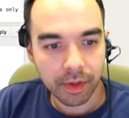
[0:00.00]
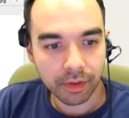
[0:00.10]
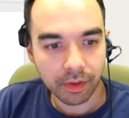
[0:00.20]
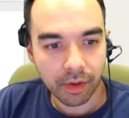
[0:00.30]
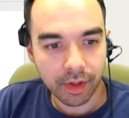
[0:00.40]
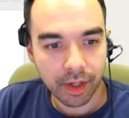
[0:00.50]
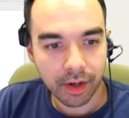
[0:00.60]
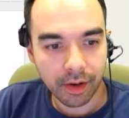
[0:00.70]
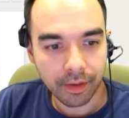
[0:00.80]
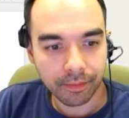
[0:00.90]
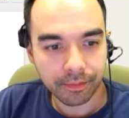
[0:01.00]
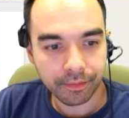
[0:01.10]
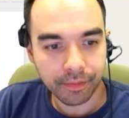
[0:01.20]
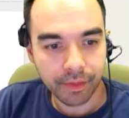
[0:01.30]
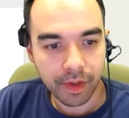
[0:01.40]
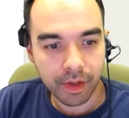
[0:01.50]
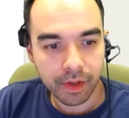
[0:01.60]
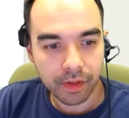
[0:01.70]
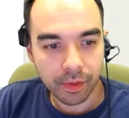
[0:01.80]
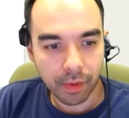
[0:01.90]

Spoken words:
build going here. So we